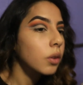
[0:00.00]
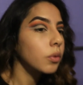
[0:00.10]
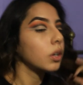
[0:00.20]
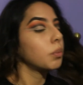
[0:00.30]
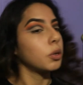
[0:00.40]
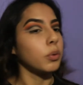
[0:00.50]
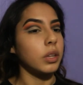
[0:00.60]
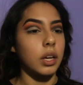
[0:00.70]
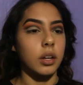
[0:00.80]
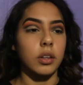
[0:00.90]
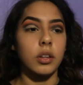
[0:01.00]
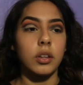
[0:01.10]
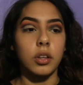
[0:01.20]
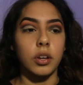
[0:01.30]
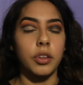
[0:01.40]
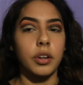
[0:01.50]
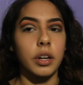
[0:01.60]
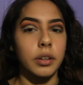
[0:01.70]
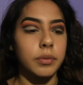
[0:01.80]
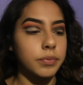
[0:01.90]
I'm gonna be doing that the other
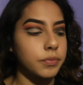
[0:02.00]
eye